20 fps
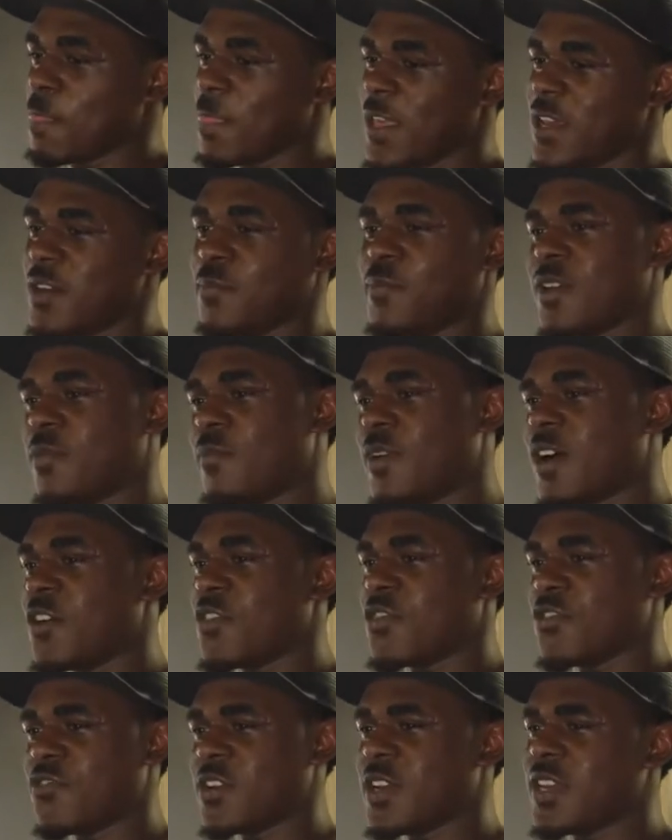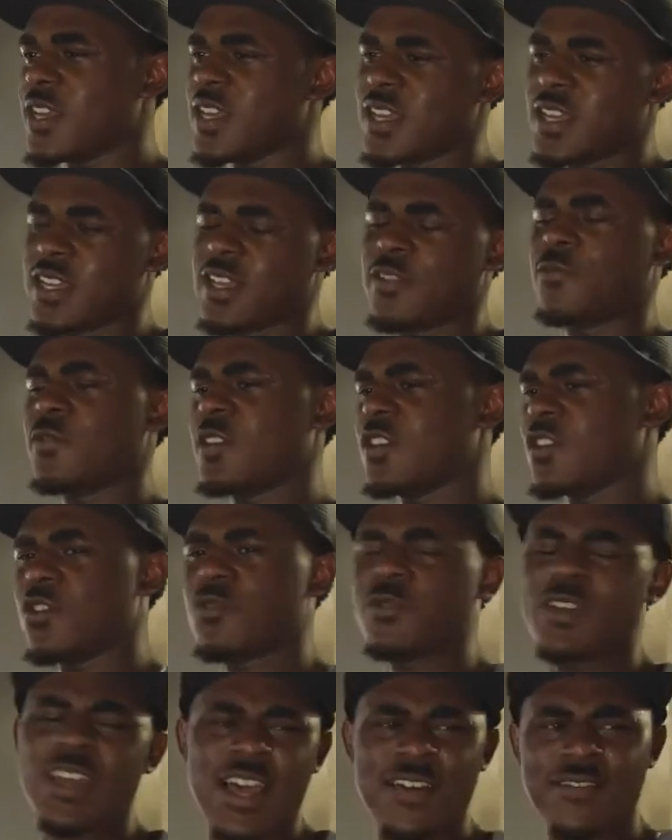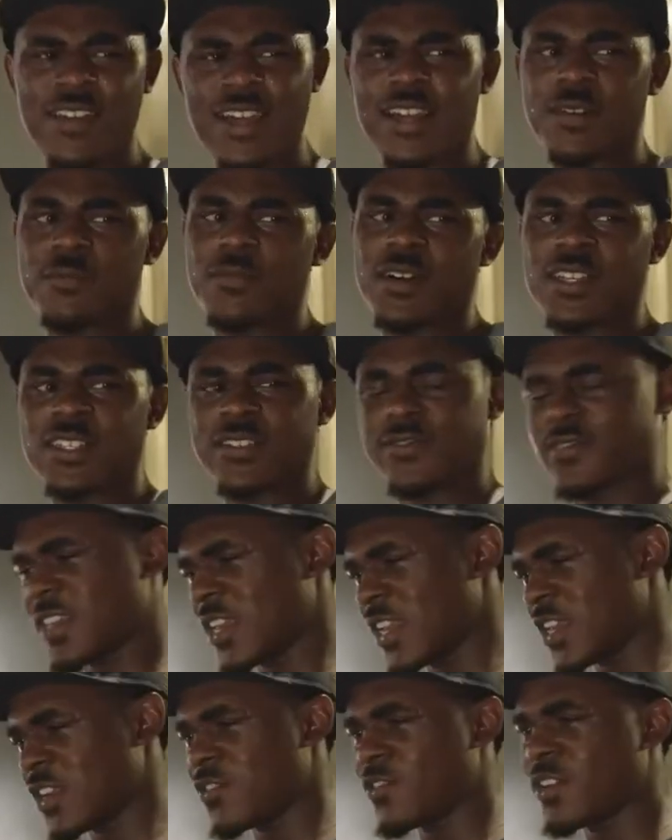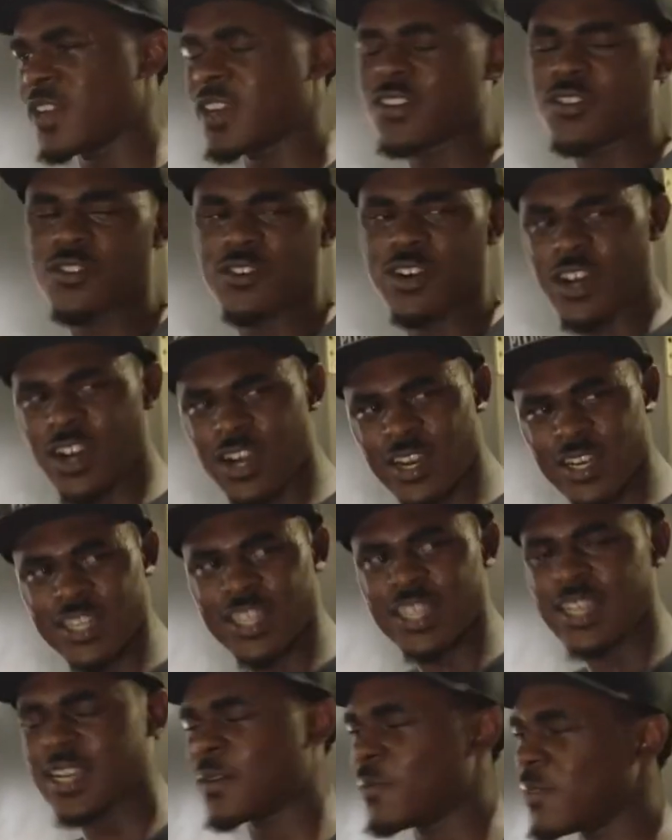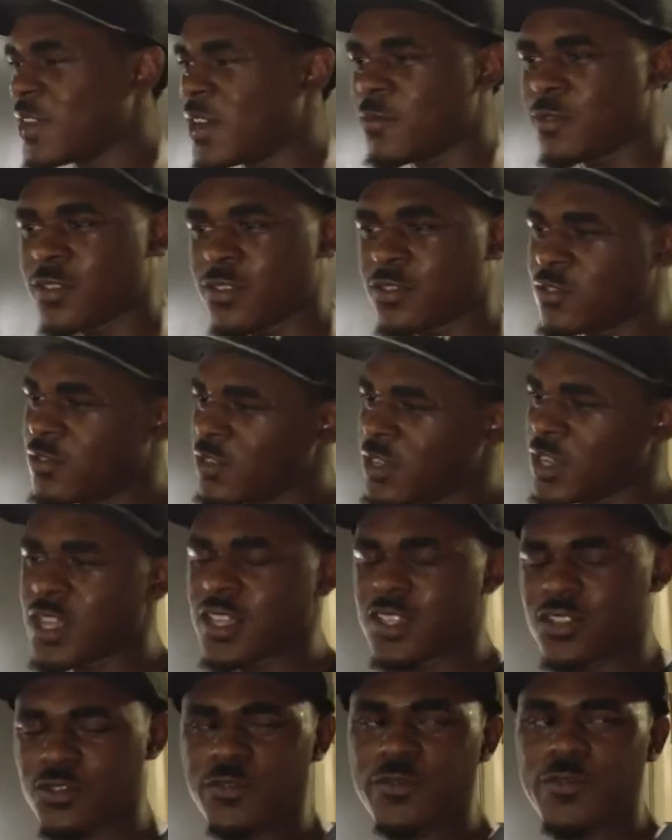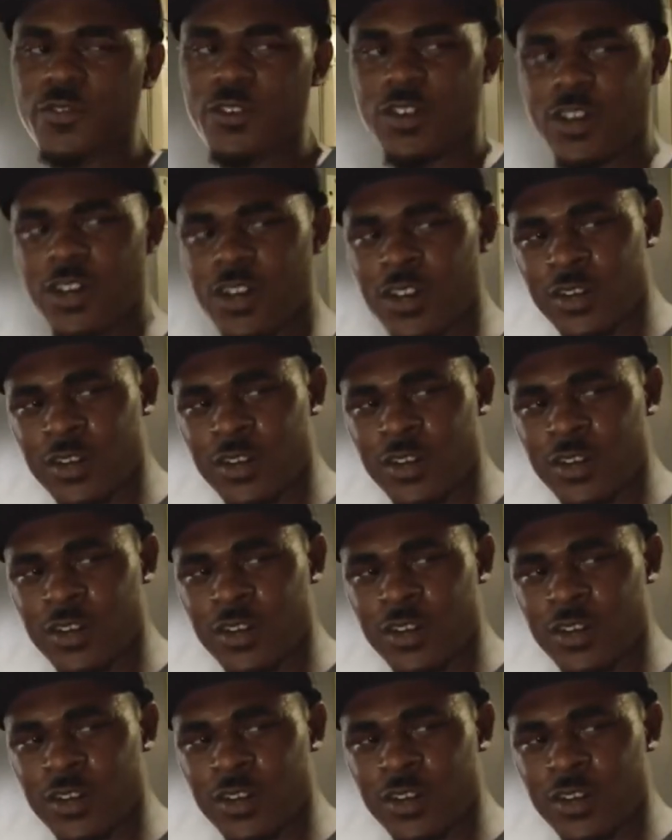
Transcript: it'll be about three, and if we know we have like a bunch of catering or a holiday coming up, we'll do four